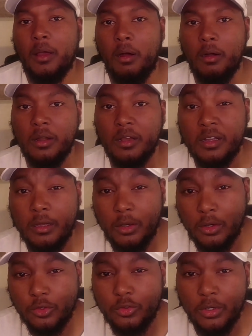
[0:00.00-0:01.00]
are the
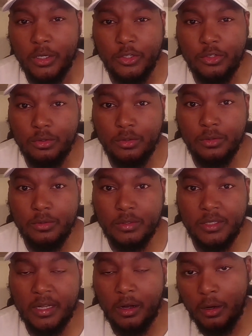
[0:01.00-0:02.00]
culture issues
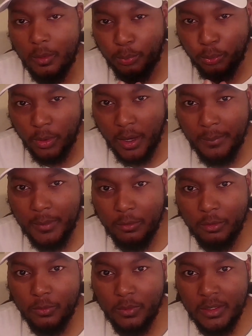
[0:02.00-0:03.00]
that are the
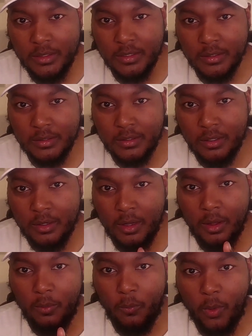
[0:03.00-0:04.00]
primary reasons
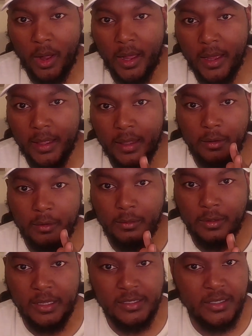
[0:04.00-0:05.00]
why
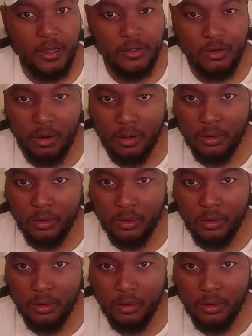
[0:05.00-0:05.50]
these kids aren't